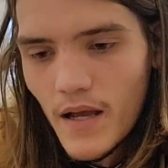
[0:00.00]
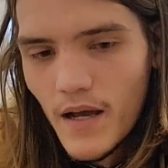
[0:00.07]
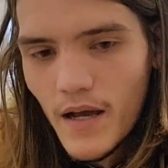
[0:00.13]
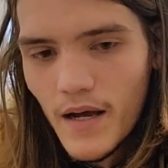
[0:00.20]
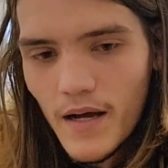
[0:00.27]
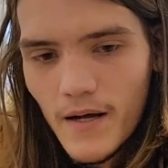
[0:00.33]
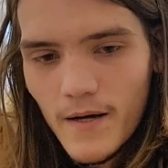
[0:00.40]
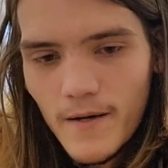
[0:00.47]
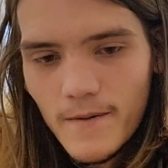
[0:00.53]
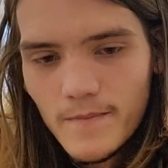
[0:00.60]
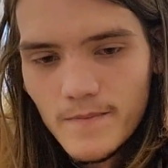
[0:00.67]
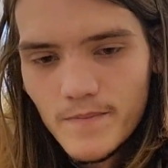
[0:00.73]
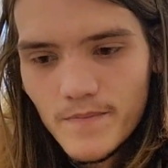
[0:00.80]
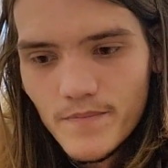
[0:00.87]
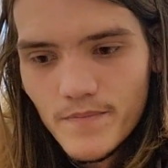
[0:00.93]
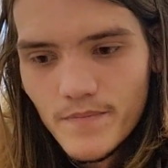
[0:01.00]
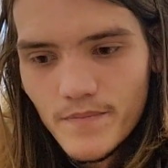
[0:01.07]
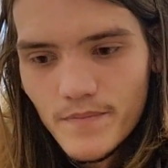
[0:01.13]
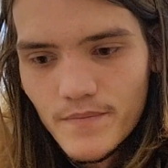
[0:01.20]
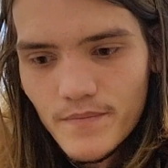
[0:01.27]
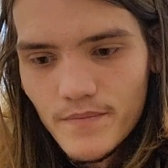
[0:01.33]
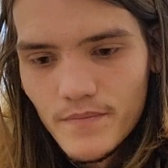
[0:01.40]

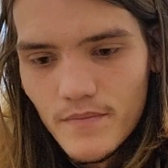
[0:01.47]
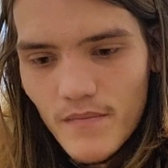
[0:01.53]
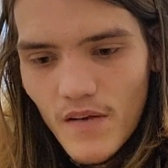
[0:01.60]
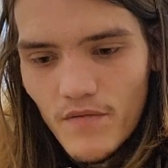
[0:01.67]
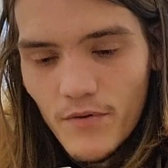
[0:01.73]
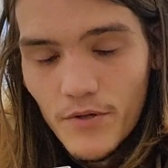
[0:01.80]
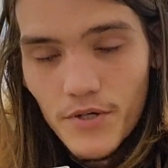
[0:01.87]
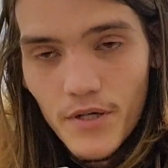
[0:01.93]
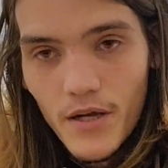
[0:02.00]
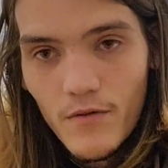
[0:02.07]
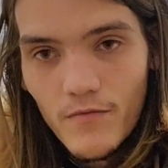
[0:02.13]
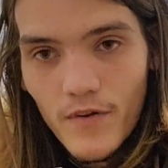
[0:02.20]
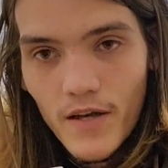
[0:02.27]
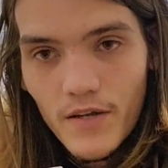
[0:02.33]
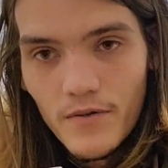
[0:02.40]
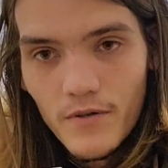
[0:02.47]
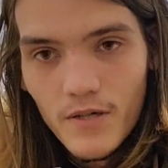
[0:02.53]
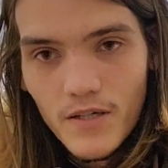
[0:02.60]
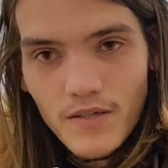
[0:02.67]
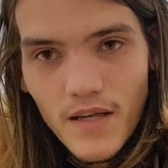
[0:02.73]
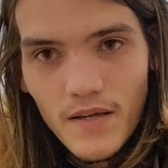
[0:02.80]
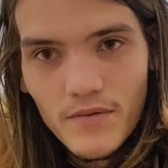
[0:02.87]
for Shout Factory,
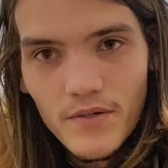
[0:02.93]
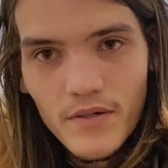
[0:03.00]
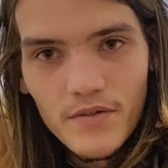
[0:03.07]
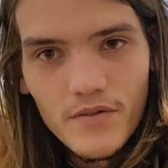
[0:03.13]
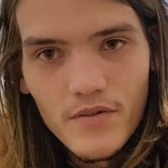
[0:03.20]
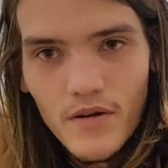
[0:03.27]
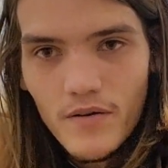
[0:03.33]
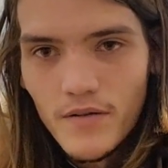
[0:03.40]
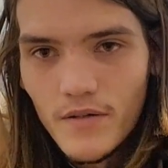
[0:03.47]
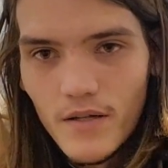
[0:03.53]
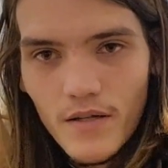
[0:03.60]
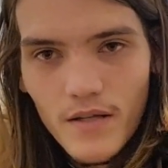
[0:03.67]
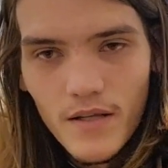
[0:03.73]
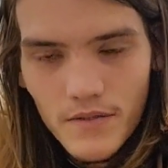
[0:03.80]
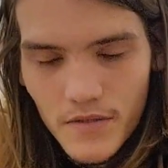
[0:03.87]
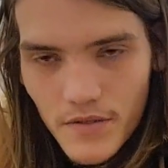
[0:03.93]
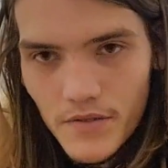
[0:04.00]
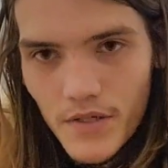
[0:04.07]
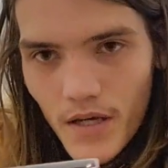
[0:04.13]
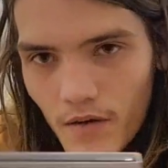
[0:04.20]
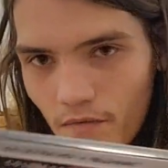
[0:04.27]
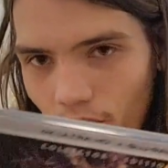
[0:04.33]
because I just started collecting
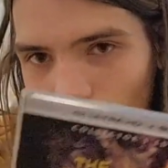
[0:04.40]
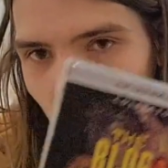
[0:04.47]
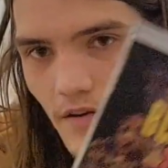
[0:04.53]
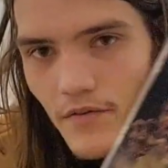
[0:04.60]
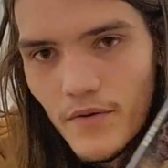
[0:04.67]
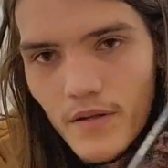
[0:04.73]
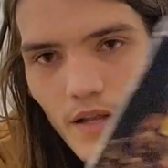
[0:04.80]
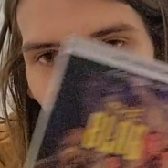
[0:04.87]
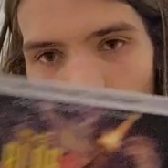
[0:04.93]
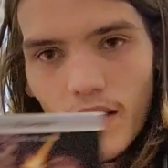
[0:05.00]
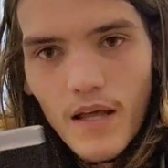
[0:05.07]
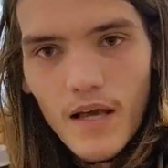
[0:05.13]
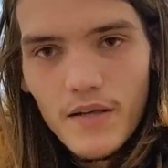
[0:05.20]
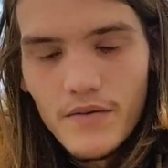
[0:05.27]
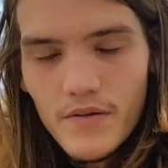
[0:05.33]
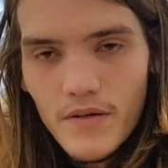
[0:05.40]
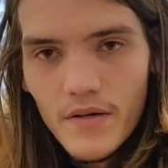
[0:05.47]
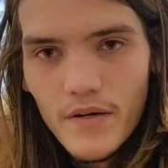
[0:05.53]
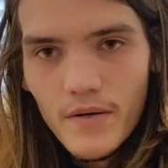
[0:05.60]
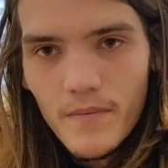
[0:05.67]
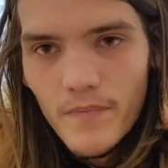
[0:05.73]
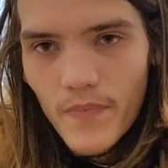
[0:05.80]
Shout Factory like last
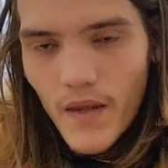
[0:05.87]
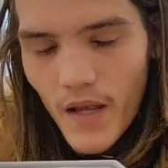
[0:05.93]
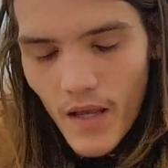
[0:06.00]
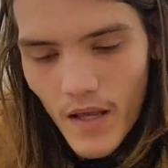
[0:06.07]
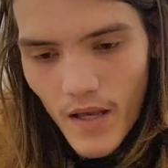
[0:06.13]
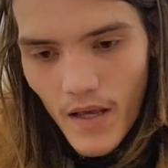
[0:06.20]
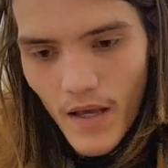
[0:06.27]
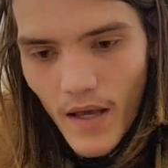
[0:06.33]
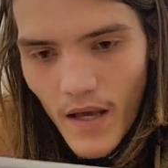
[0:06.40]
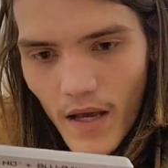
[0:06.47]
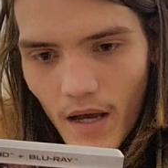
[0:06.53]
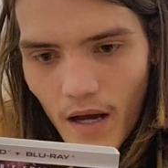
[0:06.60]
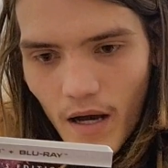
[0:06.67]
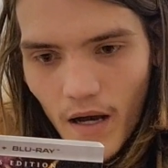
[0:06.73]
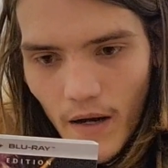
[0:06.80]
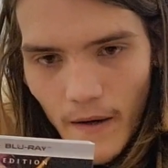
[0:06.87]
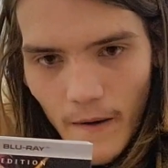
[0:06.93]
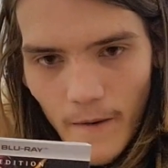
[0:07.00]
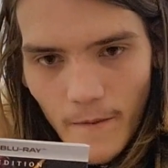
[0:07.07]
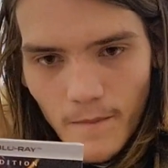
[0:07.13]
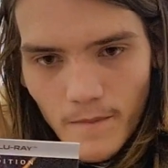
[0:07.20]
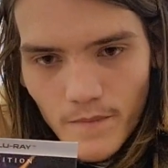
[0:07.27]
year.
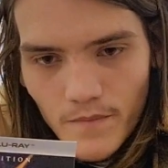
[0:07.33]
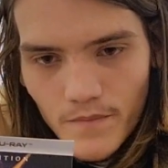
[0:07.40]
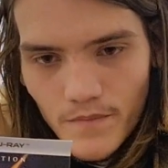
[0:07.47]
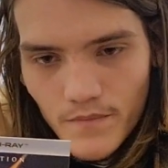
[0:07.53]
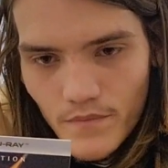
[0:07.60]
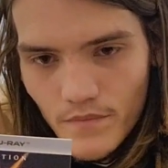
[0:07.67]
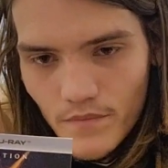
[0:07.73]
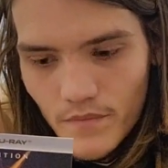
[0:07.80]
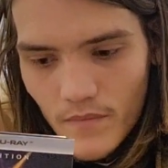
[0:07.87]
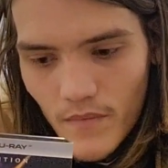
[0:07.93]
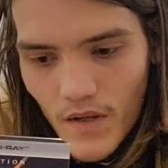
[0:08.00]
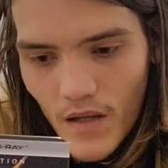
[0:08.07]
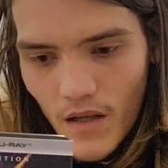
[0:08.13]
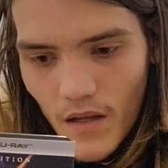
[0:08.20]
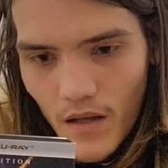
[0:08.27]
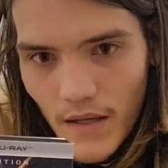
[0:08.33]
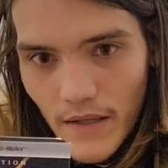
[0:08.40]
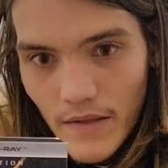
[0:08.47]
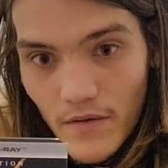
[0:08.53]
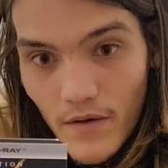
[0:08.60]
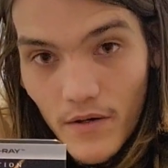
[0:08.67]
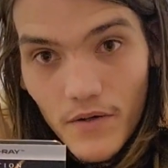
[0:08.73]

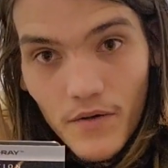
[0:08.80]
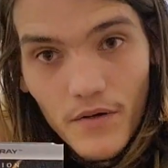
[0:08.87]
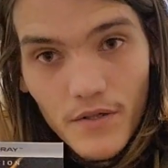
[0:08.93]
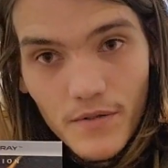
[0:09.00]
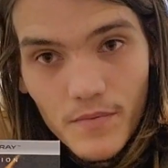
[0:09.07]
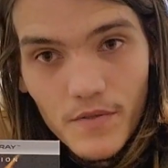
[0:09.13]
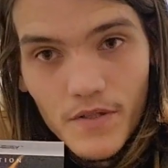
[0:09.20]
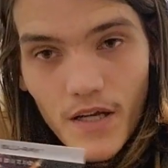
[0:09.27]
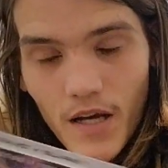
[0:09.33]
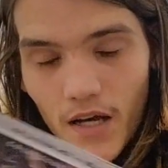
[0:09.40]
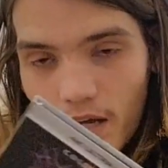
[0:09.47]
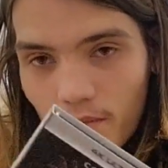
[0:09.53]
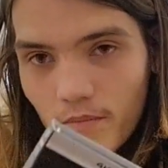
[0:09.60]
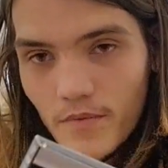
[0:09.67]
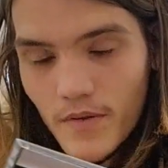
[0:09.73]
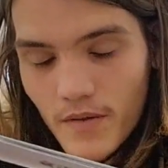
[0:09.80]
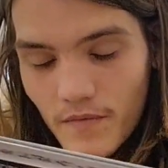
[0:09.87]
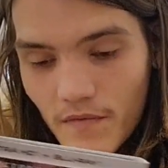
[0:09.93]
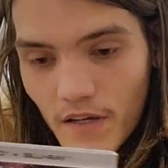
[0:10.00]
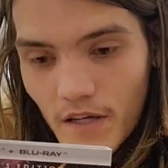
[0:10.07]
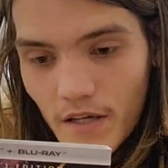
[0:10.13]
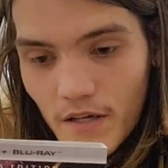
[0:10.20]
Like during Christmas time, the
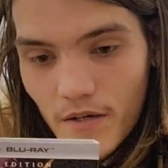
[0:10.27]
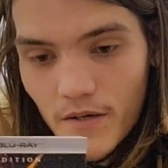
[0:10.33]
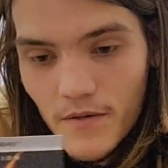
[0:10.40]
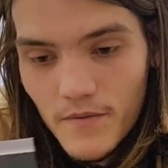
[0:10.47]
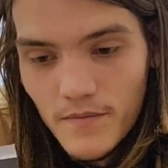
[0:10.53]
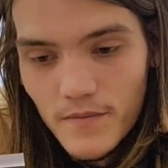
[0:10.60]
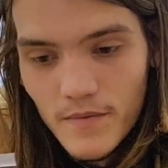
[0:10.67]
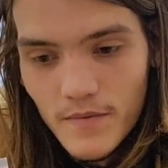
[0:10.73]
video,